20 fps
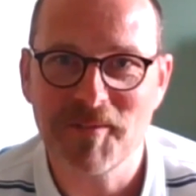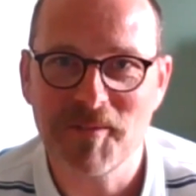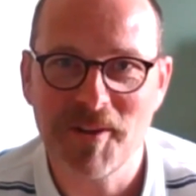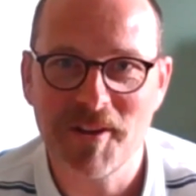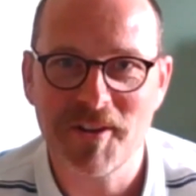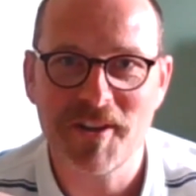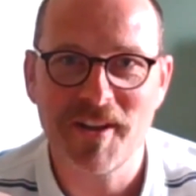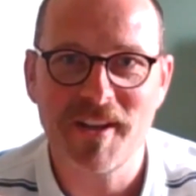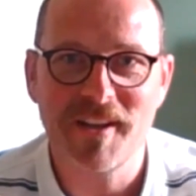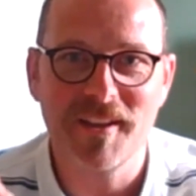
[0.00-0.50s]
What
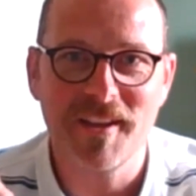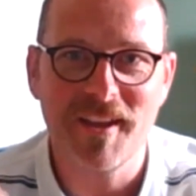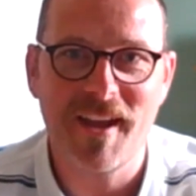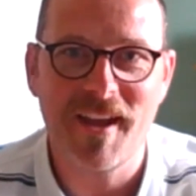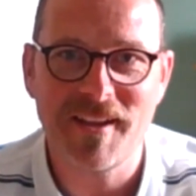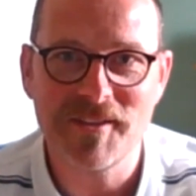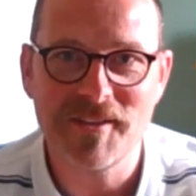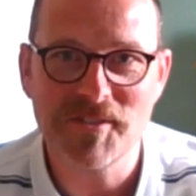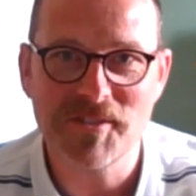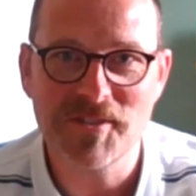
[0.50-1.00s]
a great
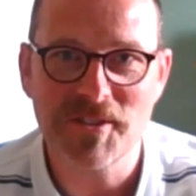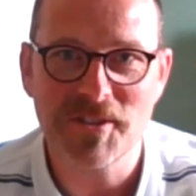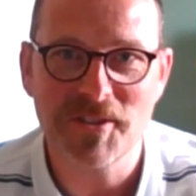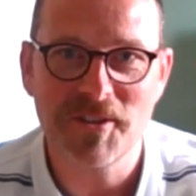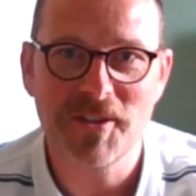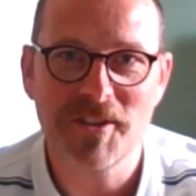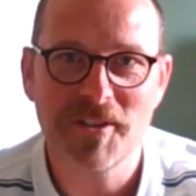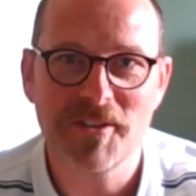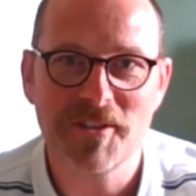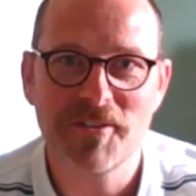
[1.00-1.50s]
lens to
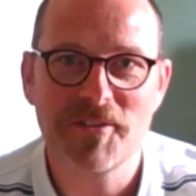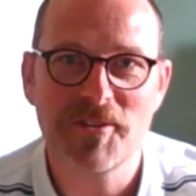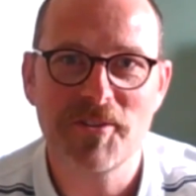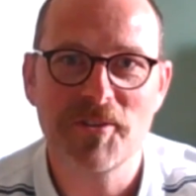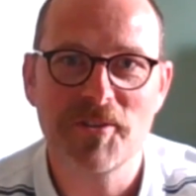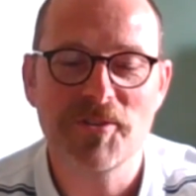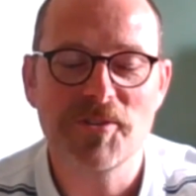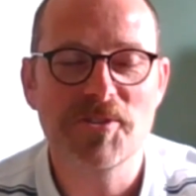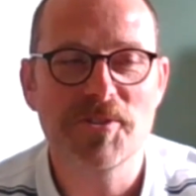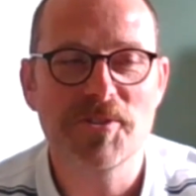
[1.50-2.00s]
look at it through.